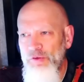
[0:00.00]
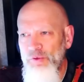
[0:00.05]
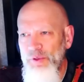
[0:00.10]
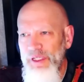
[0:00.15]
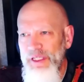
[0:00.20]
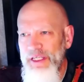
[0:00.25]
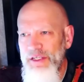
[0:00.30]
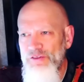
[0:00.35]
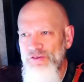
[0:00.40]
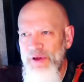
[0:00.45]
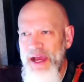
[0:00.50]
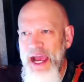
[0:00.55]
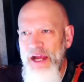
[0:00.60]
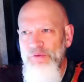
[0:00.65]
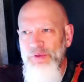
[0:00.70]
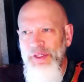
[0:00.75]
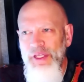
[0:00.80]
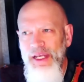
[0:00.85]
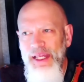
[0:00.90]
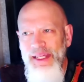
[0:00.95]
really interact
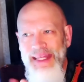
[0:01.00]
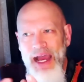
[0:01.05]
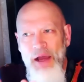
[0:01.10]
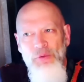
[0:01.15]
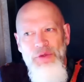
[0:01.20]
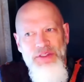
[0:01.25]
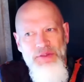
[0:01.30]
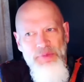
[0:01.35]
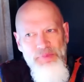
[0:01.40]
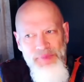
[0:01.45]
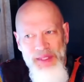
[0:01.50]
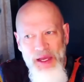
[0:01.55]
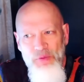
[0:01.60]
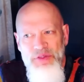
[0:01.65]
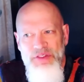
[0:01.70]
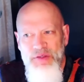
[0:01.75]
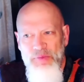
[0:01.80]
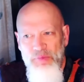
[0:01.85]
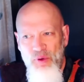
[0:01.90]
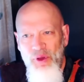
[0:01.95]
with it. And that was
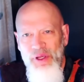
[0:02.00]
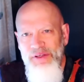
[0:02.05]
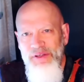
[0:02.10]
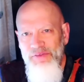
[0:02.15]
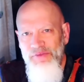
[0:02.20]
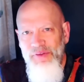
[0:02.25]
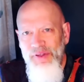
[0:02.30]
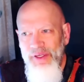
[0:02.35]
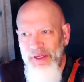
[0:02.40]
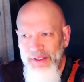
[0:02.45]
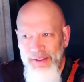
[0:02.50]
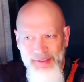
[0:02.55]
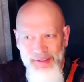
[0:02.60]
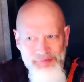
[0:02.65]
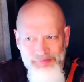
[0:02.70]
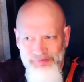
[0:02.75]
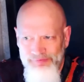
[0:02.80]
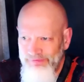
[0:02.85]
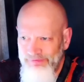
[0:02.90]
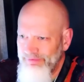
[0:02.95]
the point of,
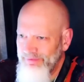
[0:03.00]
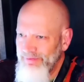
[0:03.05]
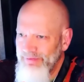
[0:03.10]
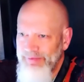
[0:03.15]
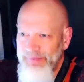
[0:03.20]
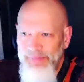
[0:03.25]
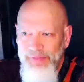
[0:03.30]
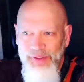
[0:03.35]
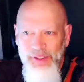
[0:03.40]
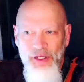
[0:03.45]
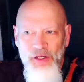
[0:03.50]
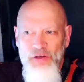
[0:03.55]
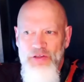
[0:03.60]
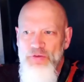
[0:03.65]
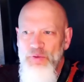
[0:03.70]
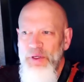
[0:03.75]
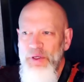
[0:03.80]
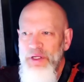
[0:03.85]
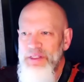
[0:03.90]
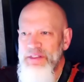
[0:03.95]

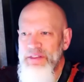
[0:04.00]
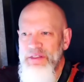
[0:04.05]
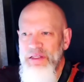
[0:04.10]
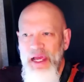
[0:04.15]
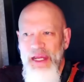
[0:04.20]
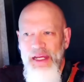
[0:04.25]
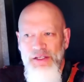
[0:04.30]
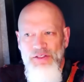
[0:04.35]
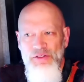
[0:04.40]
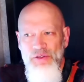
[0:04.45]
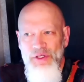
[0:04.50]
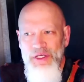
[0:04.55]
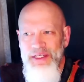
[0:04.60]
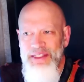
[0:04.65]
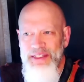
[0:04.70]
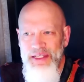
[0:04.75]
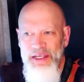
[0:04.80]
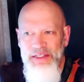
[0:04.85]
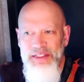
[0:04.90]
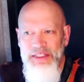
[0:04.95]
here's what it's like to
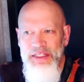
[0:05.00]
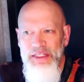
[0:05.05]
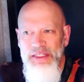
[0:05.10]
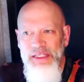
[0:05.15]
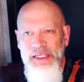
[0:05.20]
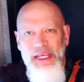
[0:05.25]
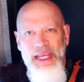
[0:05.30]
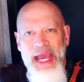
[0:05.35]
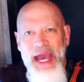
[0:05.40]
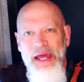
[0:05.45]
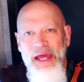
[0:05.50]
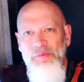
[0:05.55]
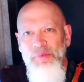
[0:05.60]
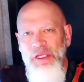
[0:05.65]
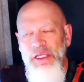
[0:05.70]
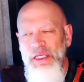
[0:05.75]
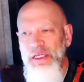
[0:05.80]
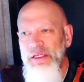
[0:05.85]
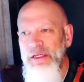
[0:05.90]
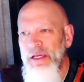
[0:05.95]
exist in the
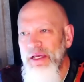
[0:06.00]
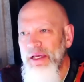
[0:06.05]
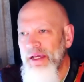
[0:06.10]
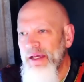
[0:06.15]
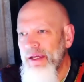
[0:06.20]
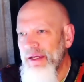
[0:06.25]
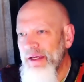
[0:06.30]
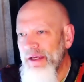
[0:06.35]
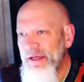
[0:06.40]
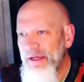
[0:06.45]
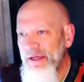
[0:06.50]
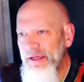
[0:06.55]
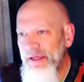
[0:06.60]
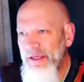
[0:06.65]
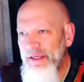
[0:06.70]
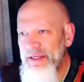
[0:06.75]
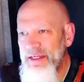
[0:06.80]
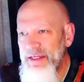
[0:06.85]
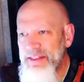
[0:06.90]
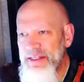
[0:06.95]
academy.
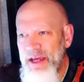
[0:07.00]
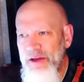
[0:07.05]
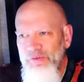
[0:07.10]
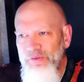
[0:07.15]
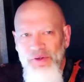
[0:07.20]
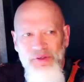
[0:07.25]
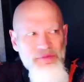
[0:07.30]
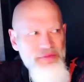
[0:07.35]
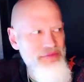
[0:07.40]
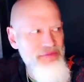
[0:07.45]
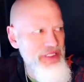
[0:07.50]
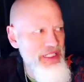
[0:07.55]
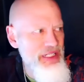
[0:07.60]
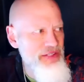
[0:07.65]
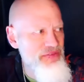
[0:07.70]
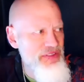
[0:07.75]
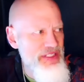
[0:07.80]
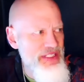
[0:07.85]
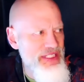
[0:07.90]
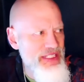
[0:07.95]
He's never
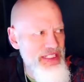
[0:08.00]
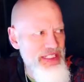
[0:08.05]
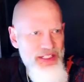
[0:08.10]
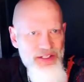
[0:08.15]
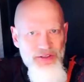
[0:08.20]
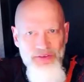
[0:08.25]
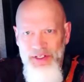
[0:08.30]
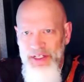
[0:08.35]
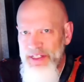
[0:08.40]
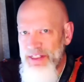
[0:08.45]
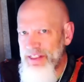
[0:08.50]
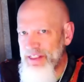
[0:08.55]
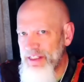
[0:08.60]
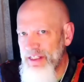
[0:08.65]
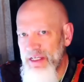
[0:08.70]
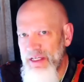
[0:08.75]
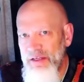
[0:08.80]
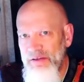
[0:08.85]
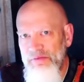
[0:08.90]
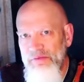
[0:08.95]
even
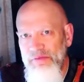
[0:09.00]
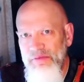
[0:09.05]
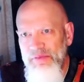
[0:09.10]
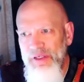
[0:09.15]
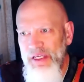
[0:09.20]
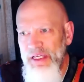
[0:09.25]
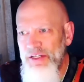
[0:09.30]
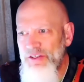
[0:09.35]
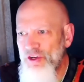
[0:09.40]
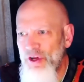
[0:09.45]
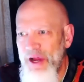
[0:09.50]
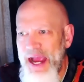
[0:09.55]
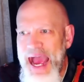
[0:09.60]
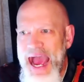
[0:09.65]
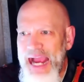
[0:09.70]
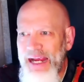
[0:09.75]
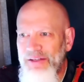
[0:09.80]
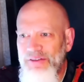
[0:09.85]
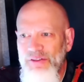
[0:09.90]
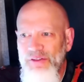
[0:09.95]
seriously
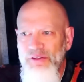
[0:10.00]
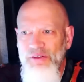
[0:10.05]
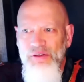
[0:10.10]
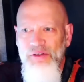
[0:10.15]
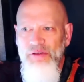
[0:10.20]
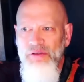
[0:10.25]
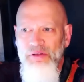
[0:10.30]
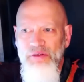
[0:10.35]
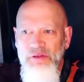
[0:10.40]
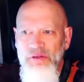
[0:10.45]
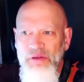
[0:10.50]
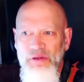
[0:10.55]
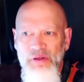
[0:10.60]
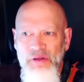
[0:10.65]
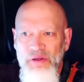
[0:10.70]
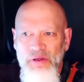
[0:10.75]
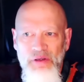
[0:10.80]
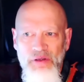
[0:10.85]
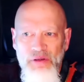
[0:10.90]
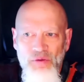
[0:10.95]
interacted
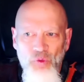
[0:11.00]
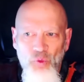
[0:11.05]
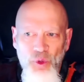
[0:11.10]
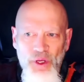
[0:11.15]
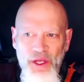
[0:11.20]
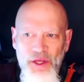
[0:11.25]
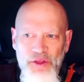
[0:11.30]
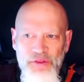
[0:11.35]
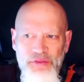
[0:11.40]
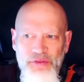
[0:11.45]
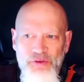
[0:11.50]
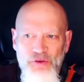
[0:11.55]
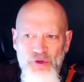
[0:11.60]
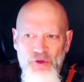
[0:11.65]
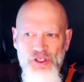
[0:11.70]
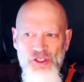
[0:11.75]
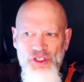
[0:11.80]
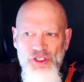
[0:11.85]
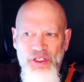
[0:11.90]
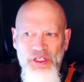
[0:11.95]
with
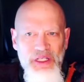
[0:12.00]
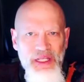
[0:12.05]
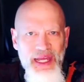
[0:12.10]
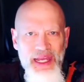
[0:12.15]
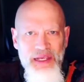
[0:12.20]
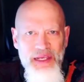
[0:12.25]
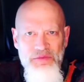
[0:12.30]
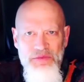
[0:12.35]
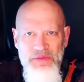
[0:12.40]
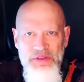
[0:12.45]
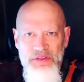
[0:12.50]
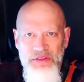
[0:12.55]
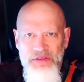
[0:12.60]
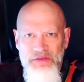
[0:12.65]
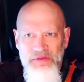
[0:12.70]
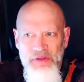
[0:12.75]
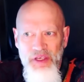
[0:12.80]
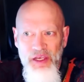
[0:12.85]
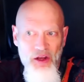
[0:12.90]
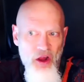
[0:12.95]
Christian
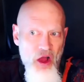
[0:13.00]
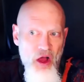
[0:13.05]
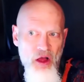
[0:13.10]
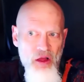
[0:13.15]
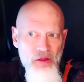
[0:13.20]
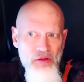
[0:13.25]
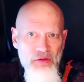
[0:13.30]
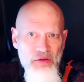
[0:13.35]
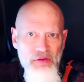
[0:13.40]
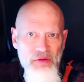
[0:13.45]
claims at all,